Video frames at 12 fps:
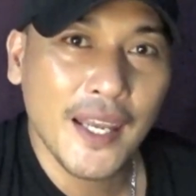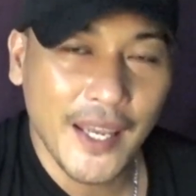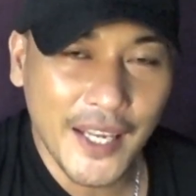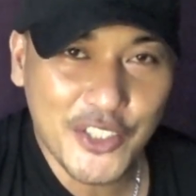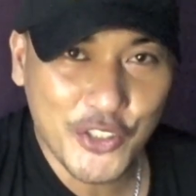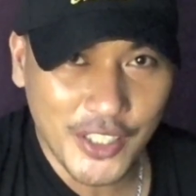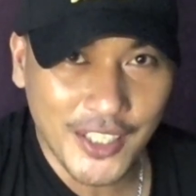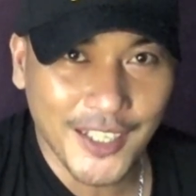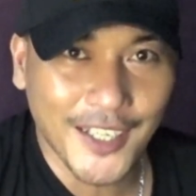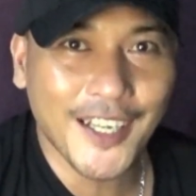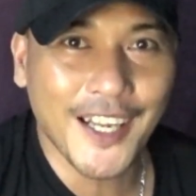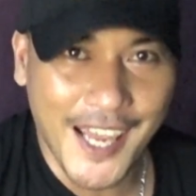
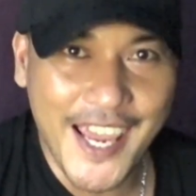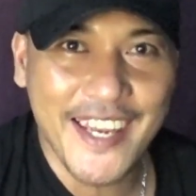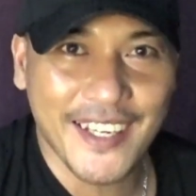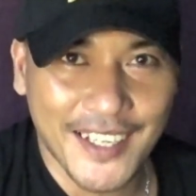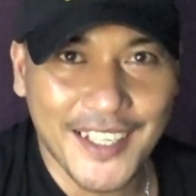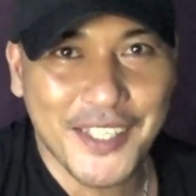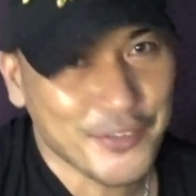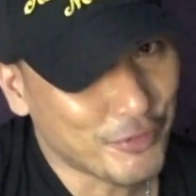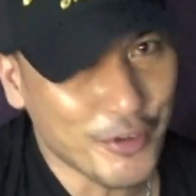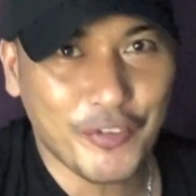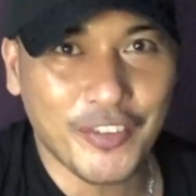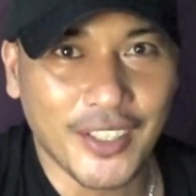HDR
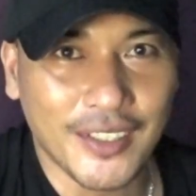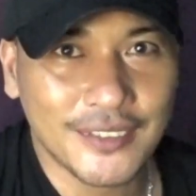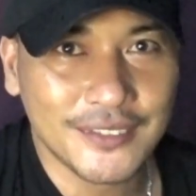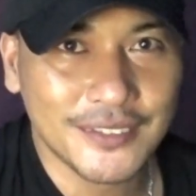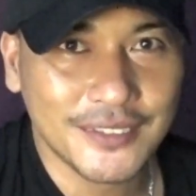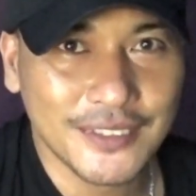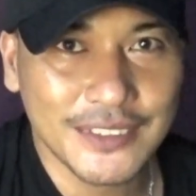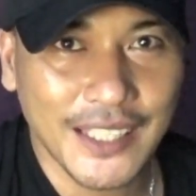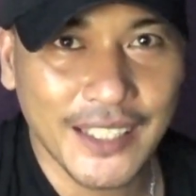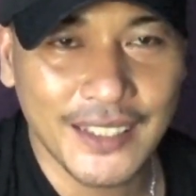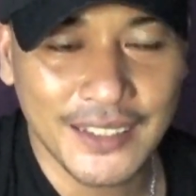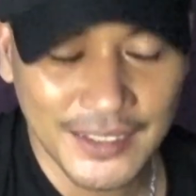AS50. Okay.